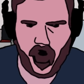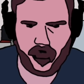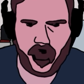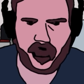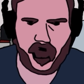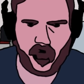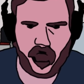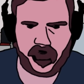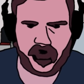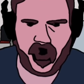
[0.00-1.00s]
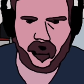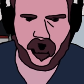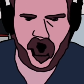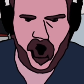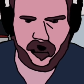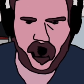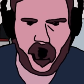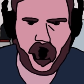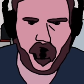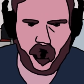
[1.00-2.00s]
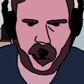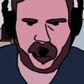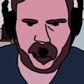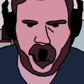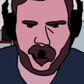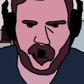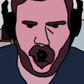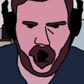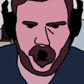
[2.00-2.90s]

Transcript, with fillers: Take one step left and one step right.